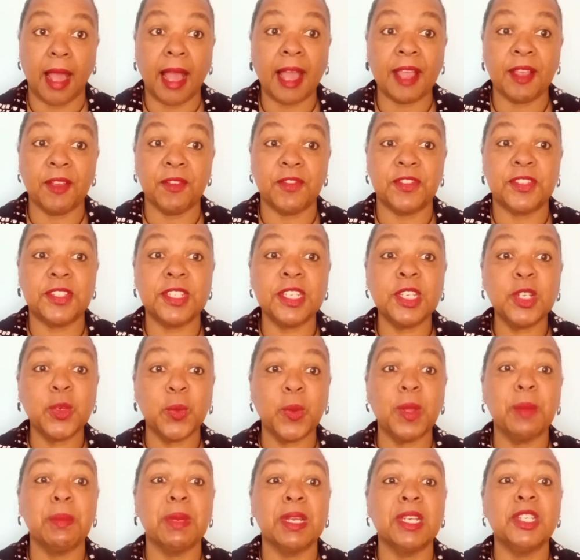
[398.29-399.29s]
I have
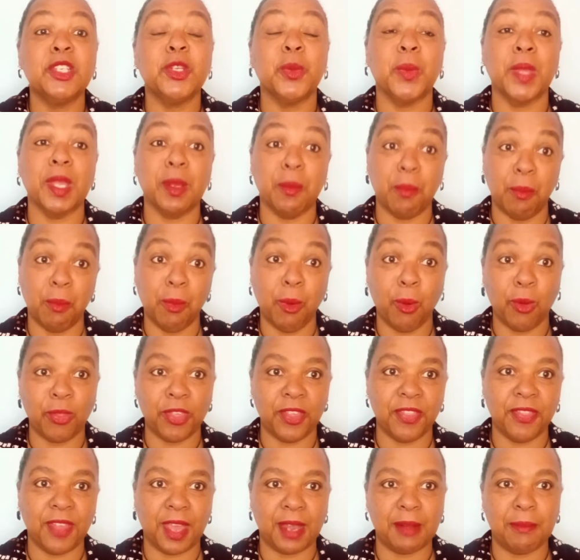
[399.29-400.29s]
seen women doing
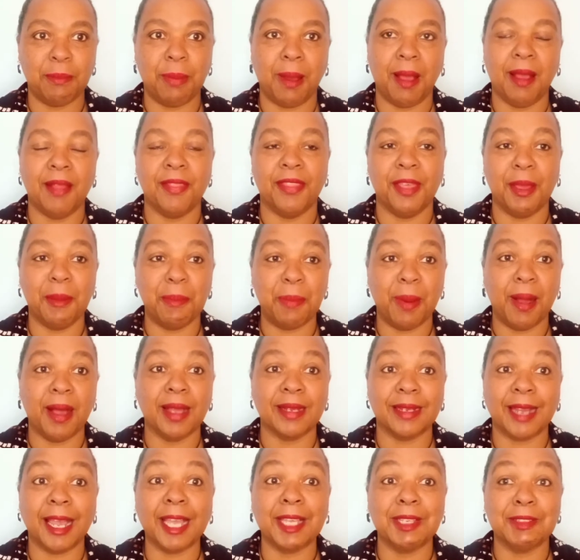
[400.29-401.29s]
more than that, their
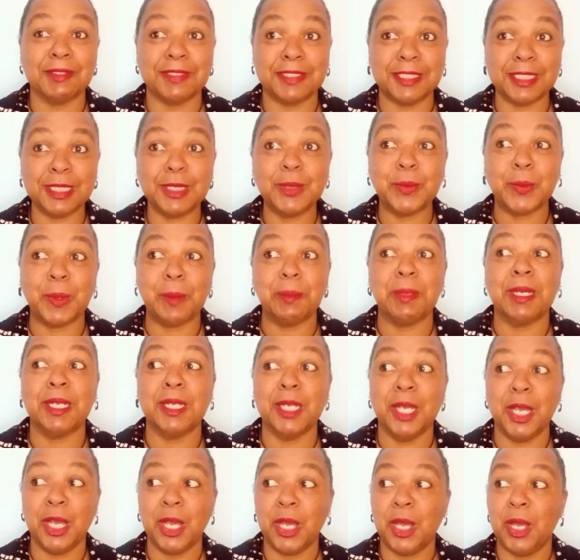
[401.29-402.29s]
part. I have seen
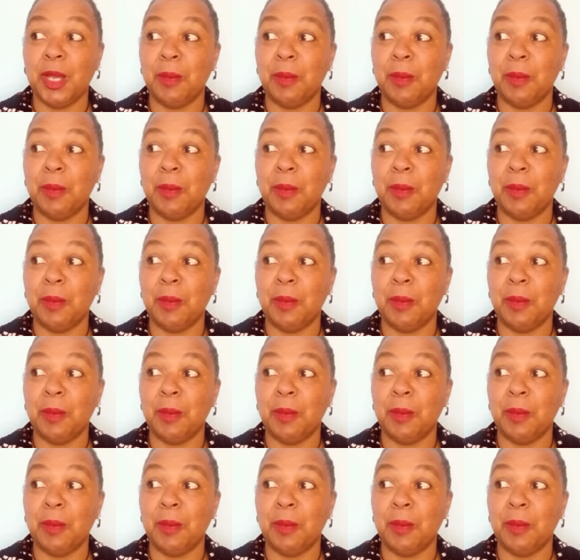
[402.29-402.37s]
women